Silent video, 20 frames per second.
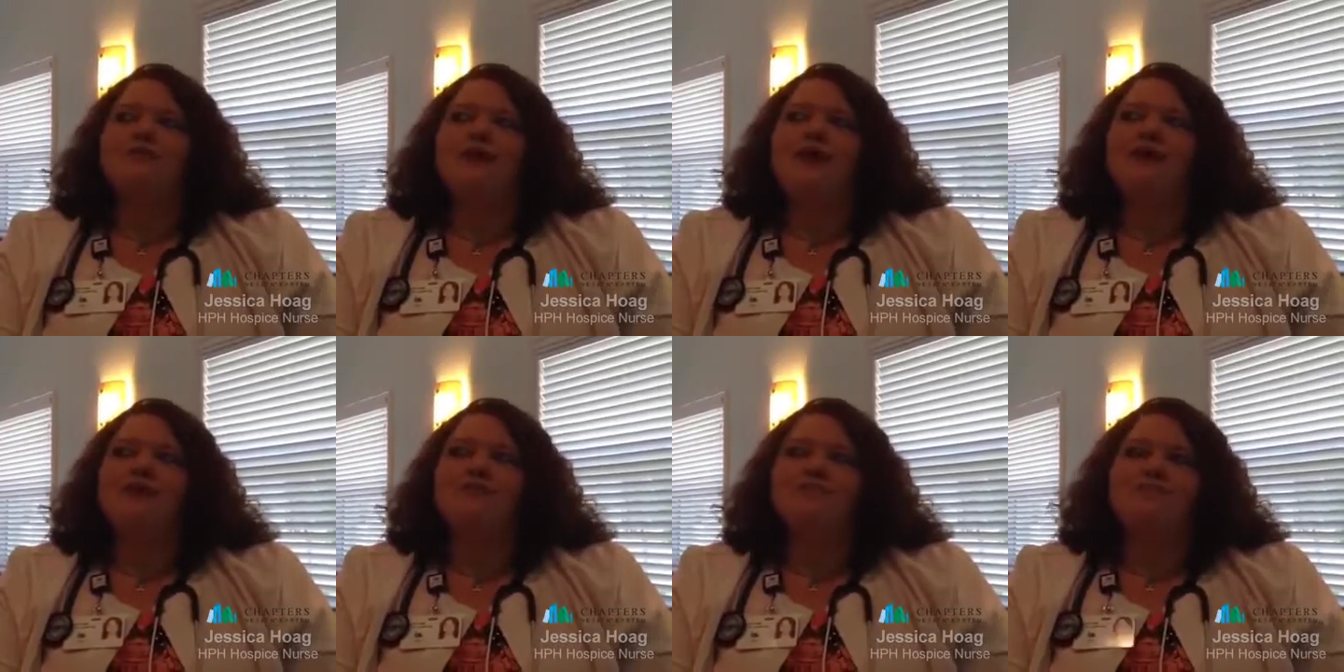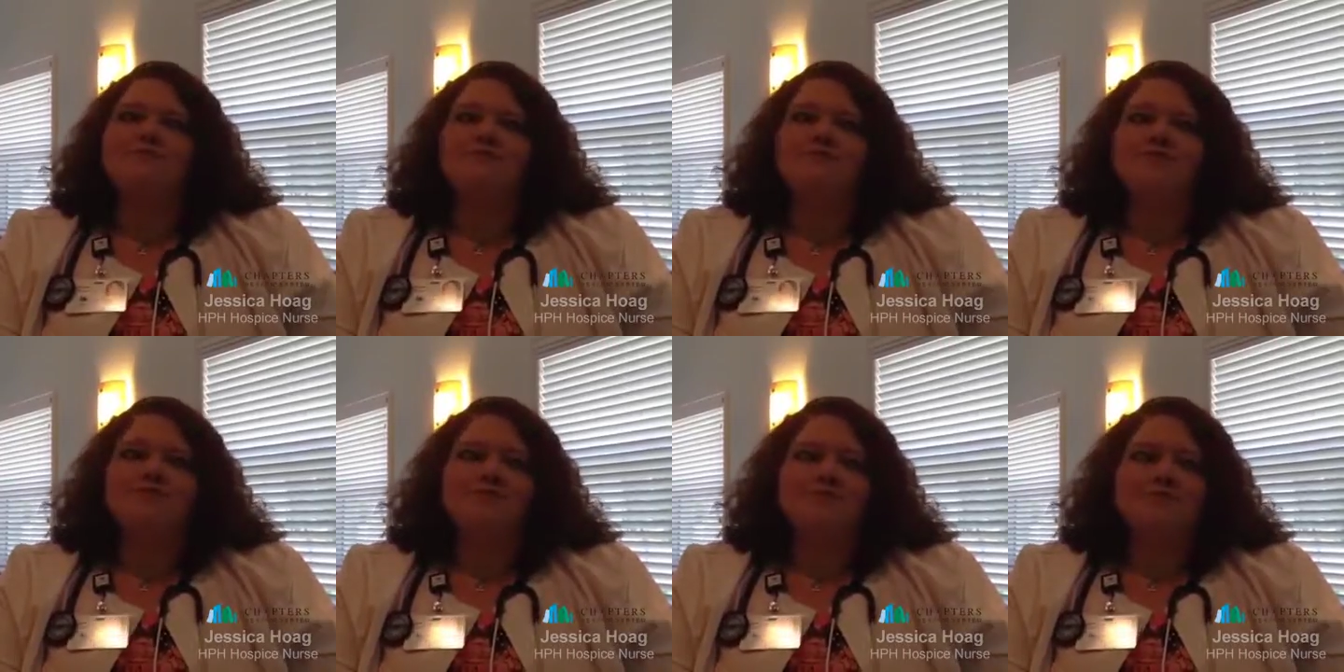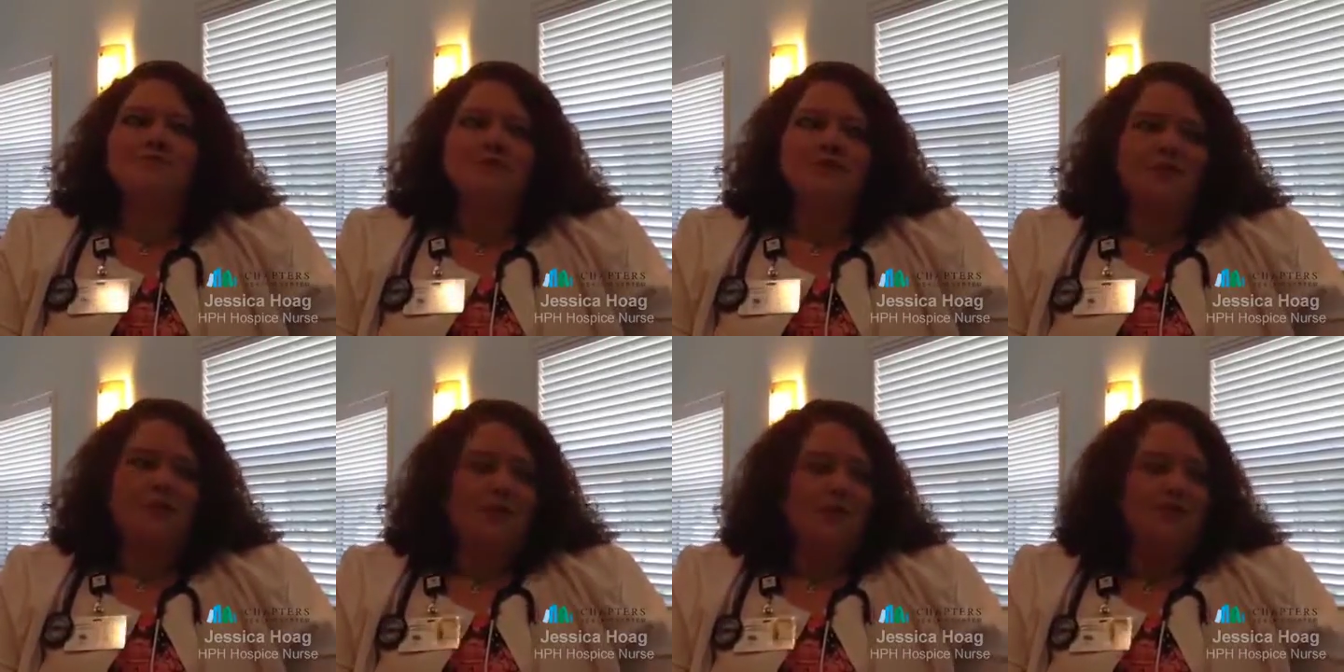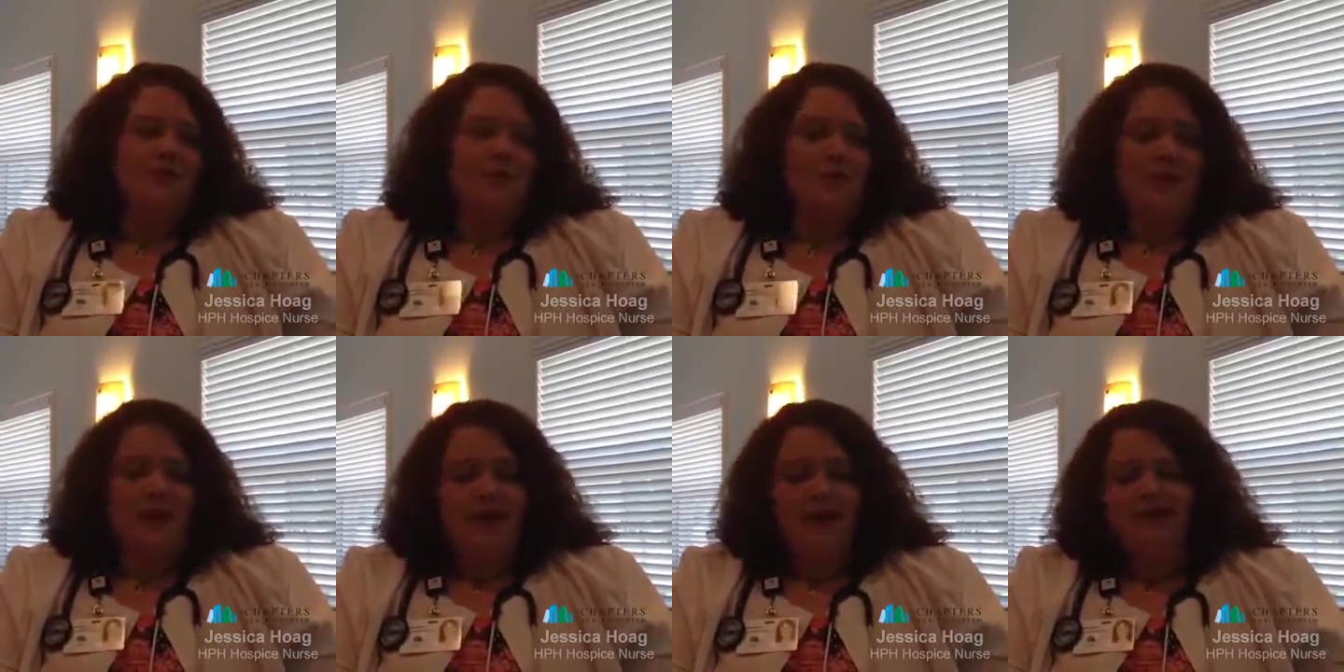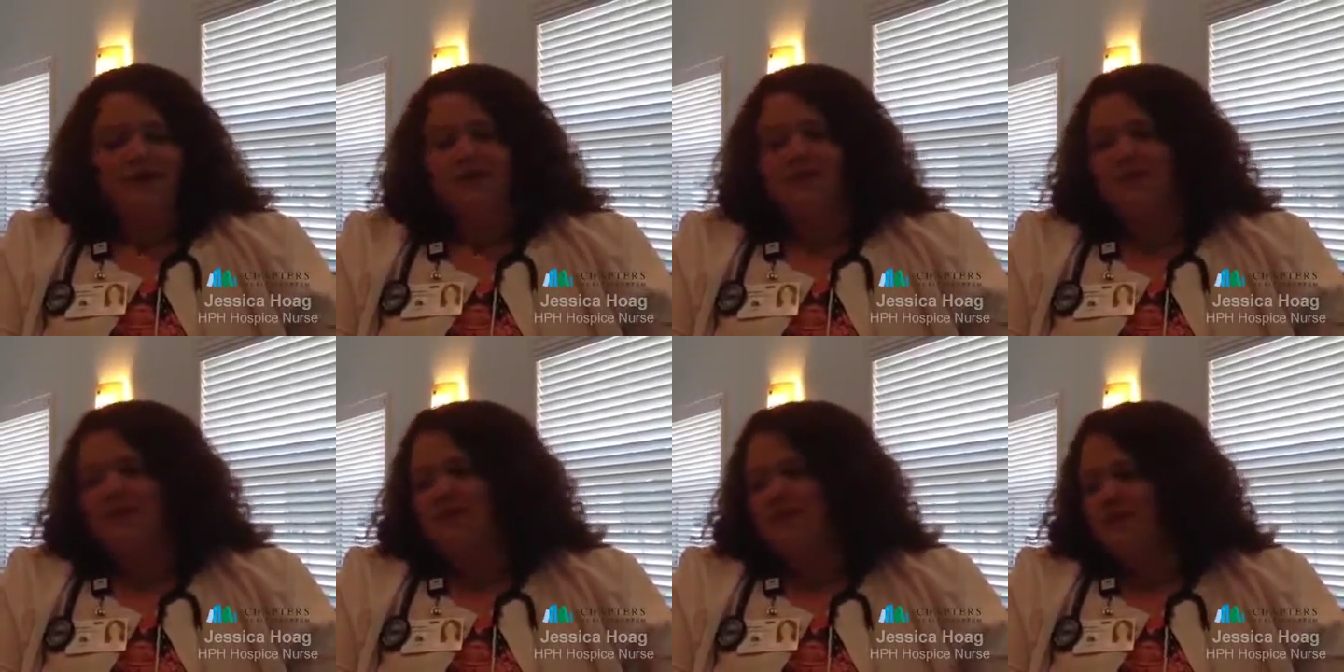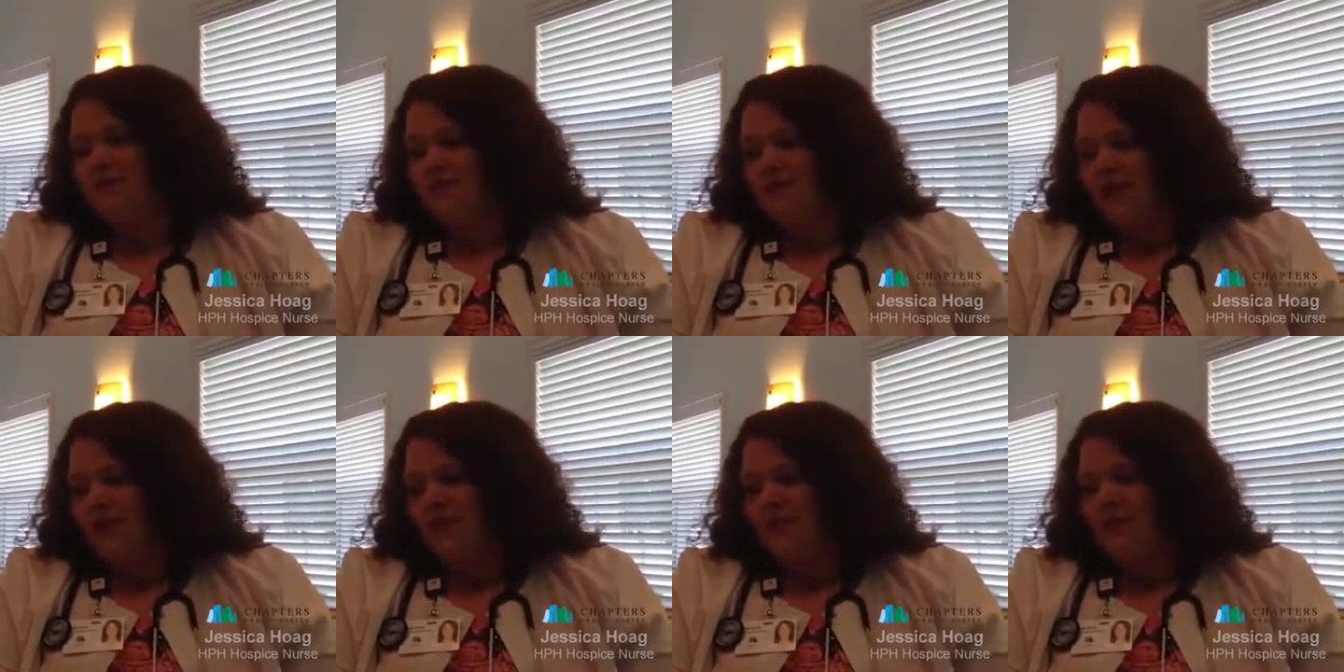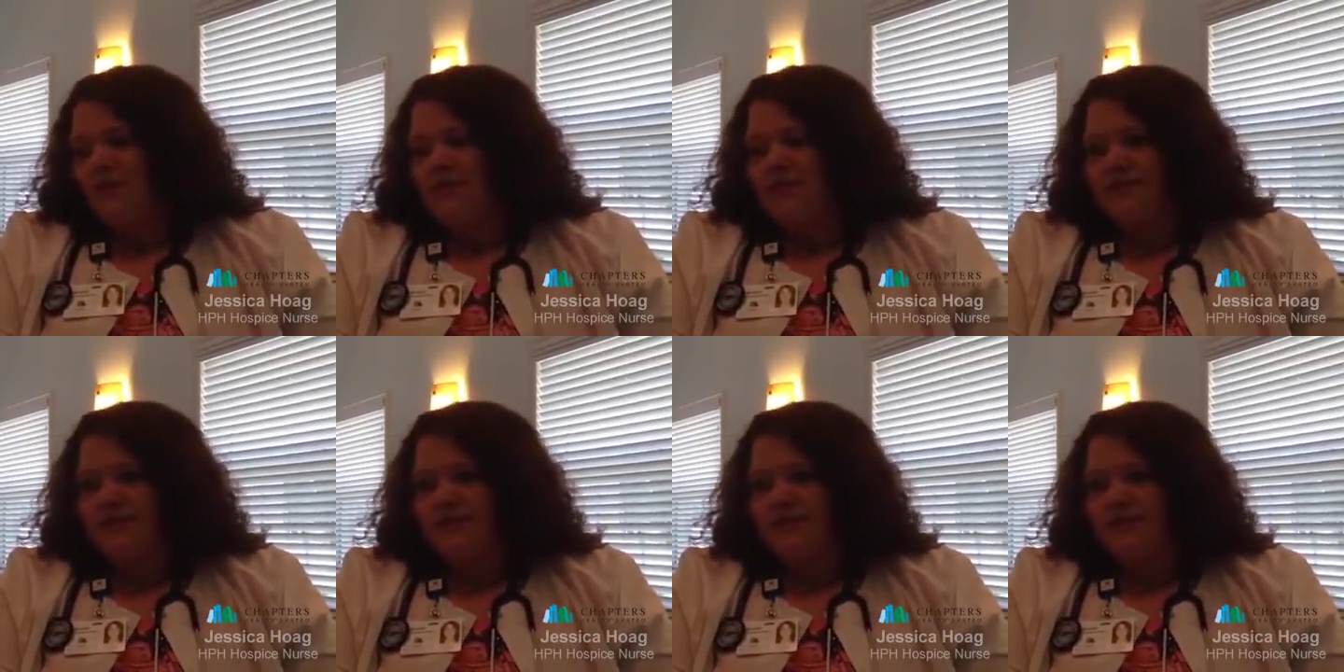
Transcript: I talk to my patient, to the family,